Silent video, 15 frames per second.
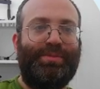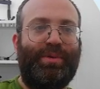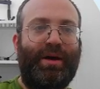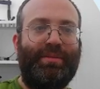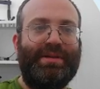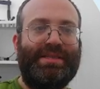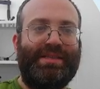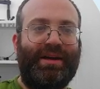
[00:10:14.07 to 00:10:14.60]

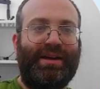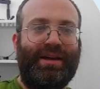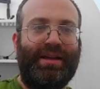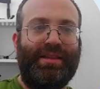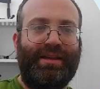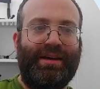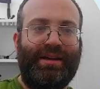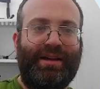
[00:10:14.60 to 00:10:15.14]
probably stuck
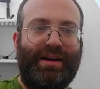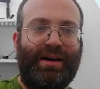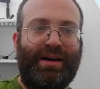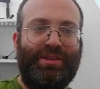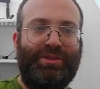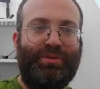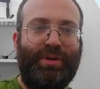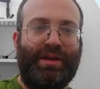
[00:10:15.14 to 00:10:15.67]
on
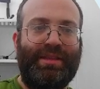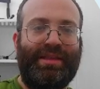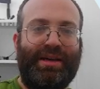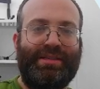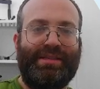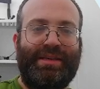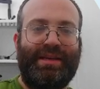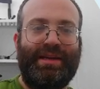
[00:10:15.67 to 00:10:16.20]
the
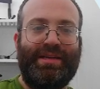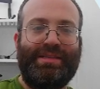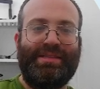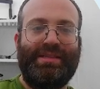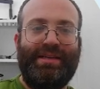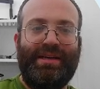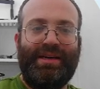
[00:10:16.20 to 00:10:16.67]
20,000 case.